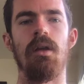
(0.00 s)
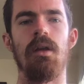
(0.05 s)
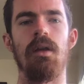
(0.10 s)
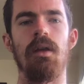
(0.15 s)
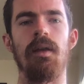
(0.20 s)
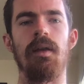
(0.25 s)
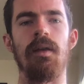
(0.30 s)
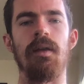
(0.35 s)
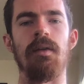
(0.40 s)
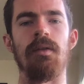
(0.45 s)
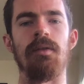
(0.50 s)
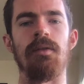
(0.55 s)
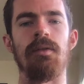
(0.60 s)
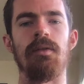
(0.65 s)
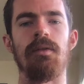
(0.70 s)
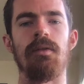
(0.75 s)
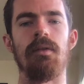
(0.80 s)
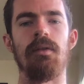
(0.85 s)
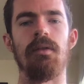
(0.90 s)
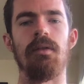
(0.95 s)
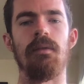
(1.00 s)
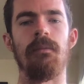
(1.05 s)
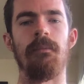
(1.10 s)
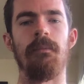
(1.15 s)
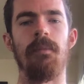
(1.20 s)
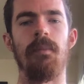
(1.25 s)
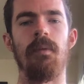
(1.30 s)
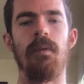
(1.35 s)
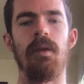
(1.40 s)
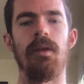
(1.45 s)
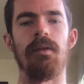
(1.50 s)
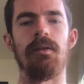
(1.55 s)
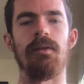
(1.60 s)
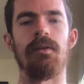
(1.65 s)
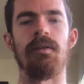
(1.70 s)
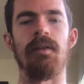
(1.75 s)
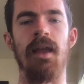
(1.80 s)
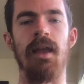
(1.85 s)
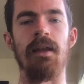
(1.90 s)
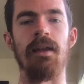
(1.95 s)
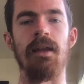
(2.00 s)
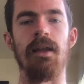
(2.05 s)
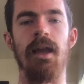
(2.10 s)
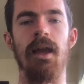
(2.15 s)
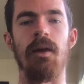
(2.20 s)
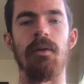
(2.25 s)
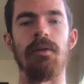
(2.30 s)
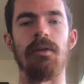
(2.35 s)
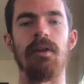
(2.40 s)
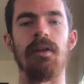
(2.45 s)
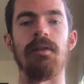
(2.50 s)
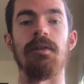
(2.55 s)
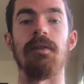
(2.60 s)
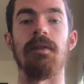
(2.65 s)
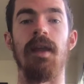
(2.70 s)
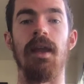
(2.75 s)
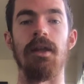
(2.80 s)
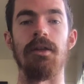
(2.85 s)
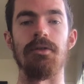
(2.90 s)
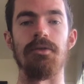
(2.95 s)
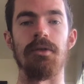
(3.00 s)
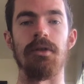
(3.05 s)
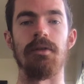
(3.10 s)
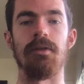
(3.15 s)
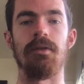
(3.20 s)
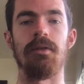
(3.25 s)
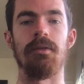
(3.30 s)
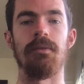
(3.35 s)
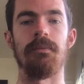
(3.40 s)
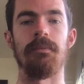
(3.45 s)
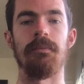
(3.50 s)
is standing out is dangerous.